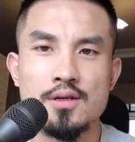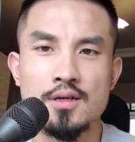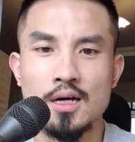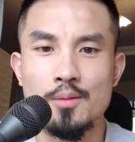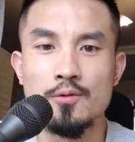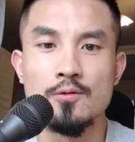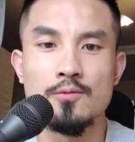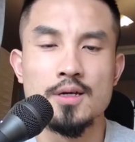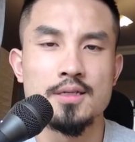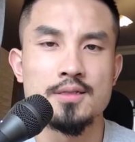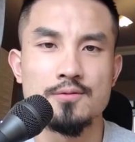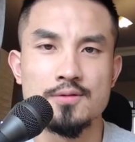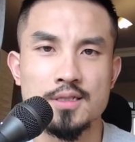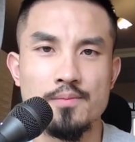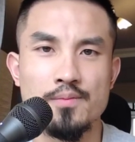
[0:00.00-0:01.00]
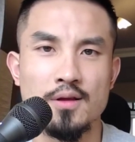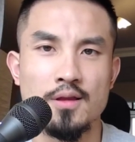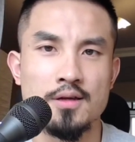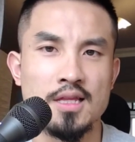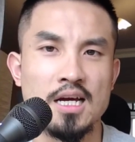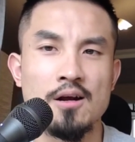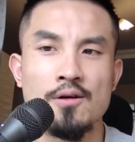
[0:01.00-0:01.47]
couple of weeks or something
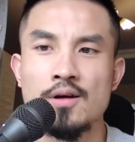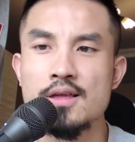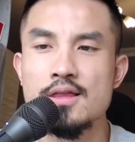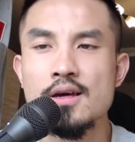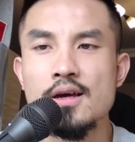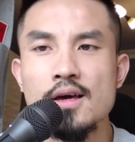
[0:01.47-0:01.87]
like that, right?